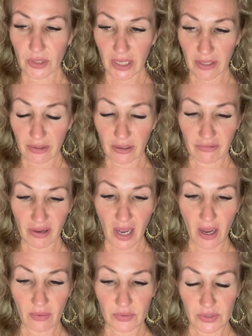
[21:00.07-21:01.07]
area of
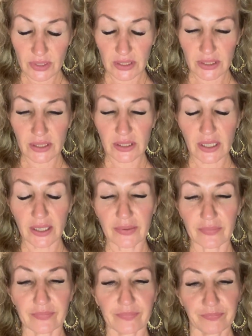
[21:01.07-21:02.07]
houses,
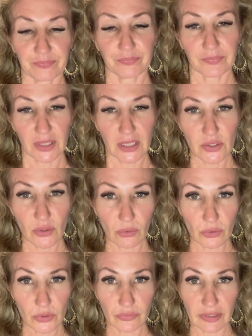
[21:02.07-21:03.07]
is
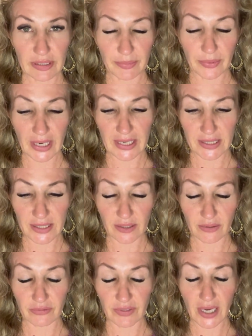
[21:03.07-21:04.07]
also vibrating
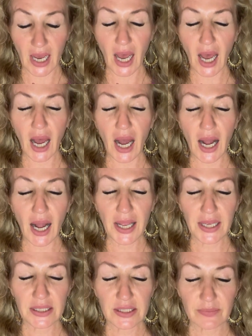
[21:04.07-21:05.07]
of the
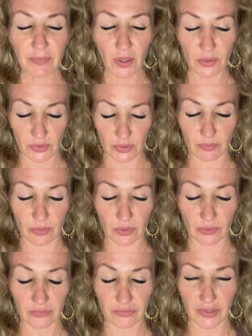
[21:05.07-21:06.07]
highest
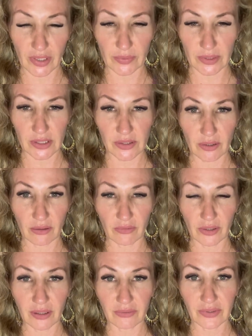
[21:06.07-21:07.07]
possible frequency of
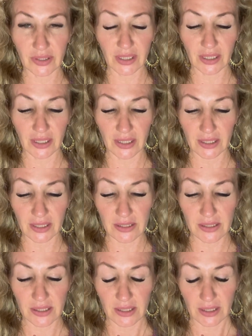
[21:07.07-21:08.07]
love and
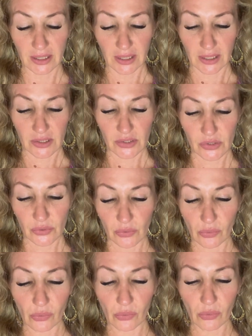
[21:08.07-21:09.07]
kindness,
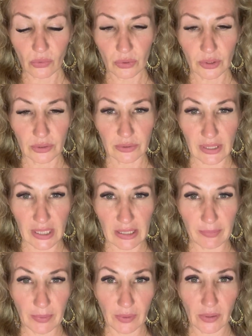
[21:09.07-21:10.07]
so all your
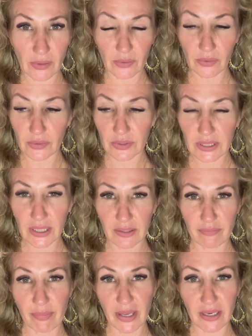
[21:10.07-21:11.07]
neighborhood
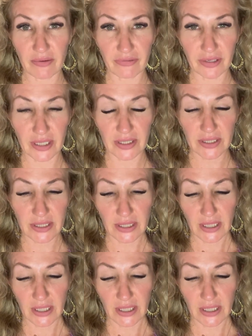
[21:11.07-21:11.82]
can benefit